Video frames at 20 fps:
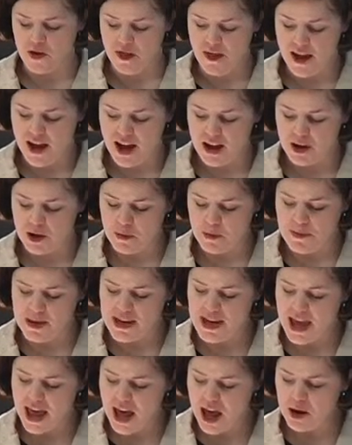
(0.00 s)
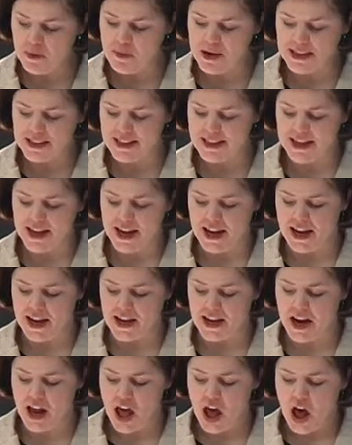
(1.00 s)
that began by
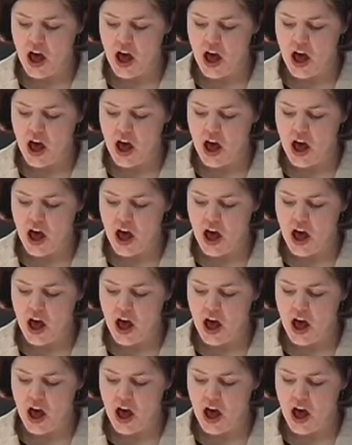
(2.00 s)
saying,